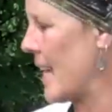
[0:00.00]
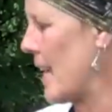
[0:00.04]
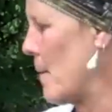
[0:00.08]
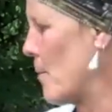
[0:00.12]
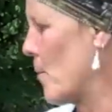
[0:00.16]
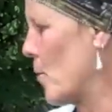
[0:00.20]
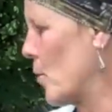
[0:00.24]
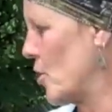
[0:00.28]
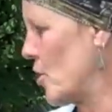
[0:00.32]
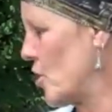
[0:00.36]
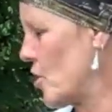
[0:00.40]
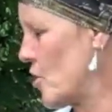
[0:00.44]

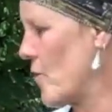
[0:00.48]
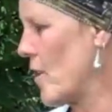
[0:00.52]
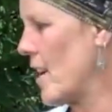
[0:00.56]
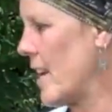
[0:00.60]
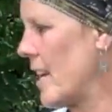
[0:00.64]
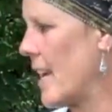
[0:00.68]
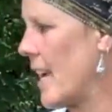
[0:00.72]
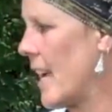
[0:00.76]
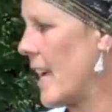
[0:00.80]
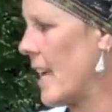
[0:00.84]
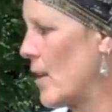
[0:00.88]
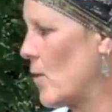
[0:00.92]
keep moisture
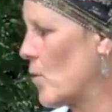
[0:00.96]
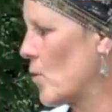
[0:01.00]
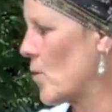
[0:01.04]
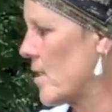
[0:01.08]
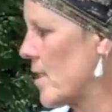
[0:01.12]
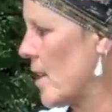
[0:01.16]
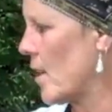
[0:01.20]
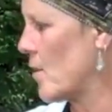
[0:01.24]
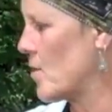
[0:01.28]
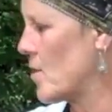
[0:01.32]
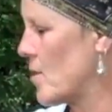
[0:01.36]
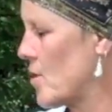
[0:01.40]
in and
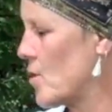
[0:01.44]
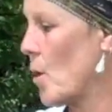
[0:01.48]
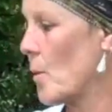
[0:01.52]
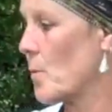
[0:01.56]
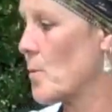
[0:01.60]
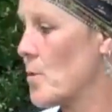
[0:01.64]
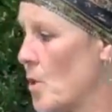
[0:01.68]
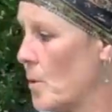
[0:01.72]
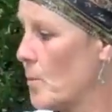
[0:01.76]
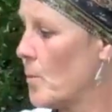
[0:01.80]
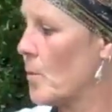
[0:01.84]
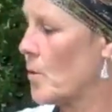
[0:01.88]
also to
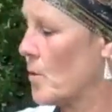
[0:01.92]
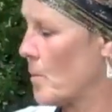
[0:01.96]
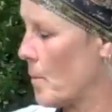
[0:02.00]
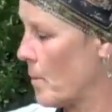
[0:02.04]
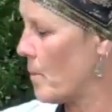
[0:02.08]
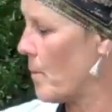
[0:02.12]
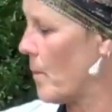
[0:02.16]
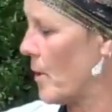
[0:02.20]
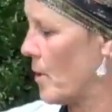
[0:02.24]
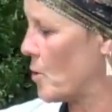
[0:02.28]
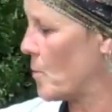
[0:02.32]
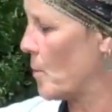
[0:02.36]
stop too
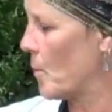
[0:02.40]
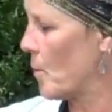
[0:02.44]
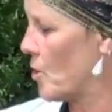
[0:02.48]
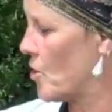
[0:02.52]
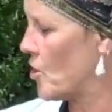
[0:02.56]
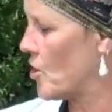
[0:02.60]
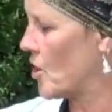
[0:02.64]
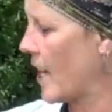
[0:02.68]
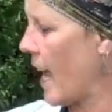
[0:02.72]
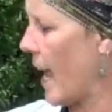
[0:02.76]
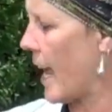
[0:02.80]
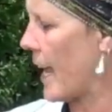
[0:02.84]
much
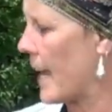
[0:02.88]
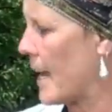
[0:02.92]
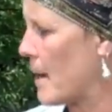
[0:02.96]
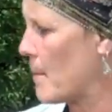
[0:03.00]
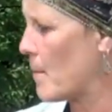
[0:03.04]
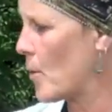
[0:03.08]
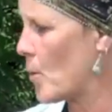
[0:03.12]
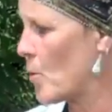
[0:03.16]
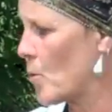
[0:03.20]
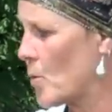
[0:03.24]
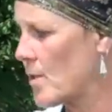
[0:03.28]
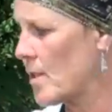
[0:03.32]
moisture getting in,
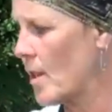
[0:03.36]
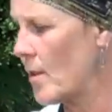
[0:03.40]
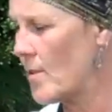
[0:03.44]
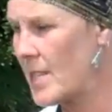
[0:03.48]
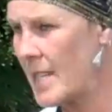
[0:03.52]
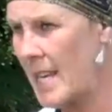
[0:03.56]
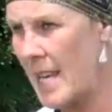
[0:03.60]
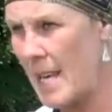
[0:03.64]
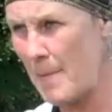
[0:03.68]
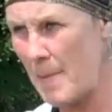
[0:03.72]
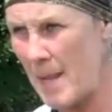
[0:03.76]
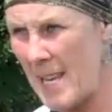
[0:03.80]
but also
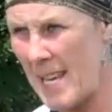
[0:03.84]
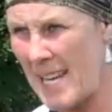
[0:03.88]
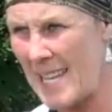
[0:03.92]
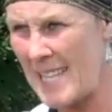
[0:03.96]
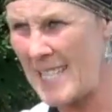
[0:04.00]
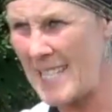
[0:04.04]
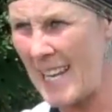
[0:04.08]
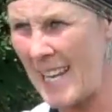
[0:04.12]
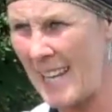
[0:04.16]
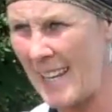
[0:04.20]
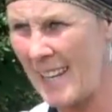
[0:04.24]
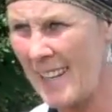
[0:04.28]
to keep the
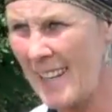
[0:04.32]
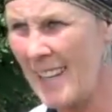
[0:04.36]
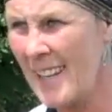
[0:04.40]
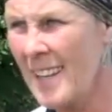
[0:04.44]
heat in,